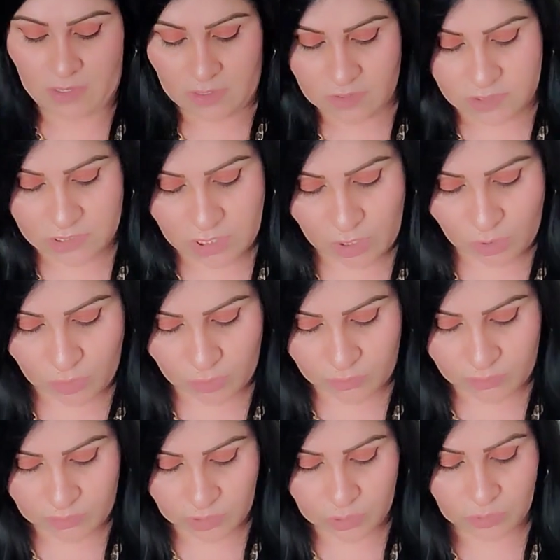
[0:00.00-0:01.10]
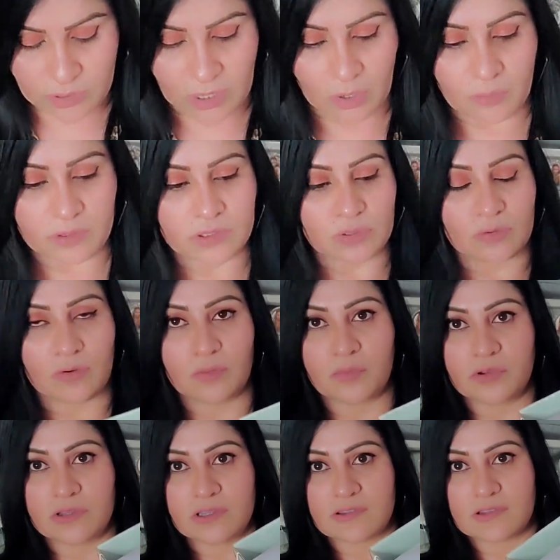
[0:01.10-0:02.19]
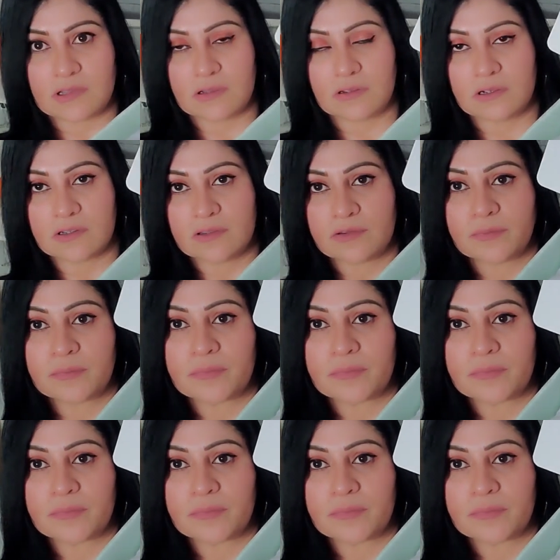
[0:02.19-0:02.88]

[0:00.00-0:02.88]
So look how adorable this looks.